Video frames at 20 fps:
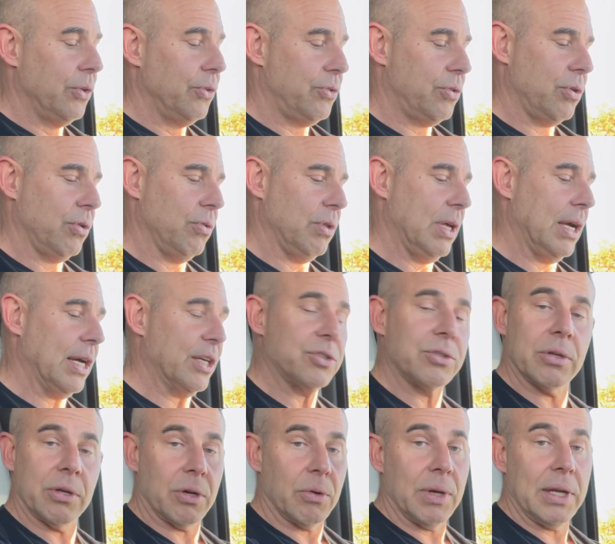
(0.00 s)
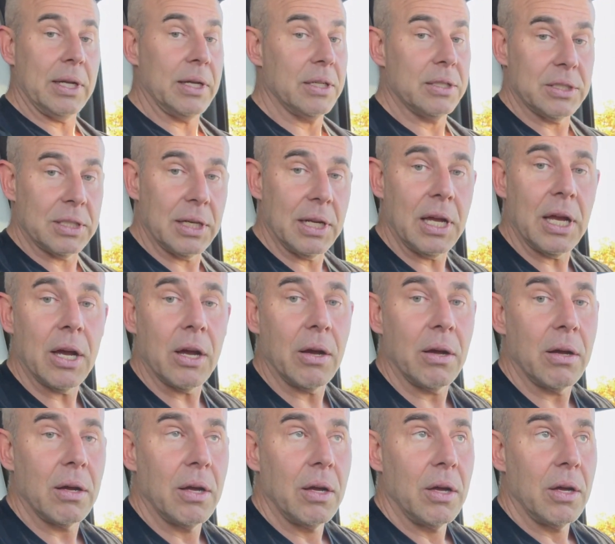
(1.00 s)
to the extra ingredients in
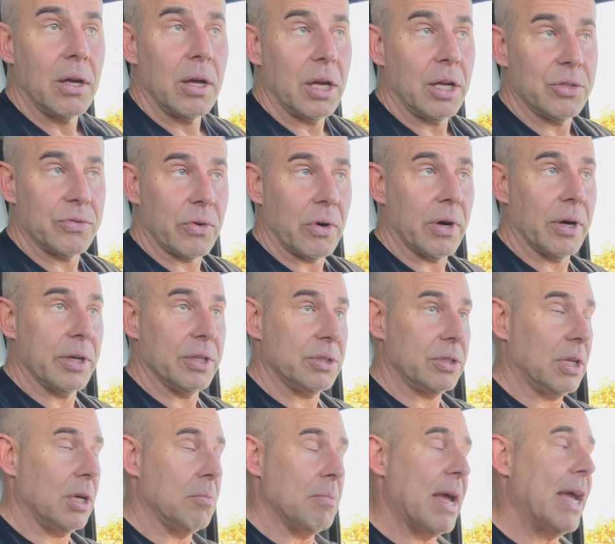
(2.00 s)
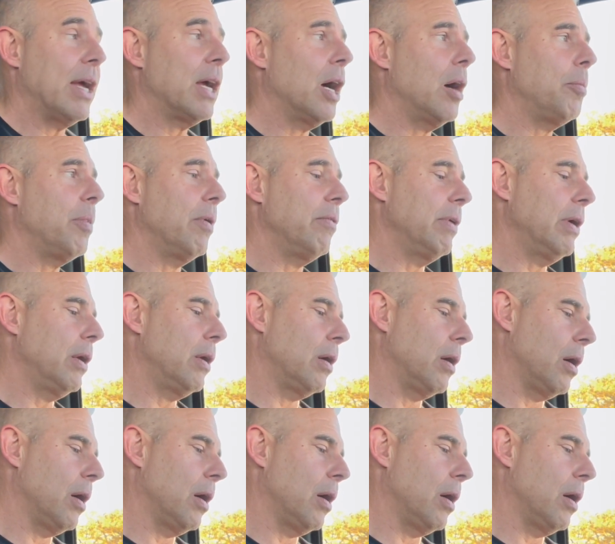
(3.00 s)
here, as far as the makeup of it.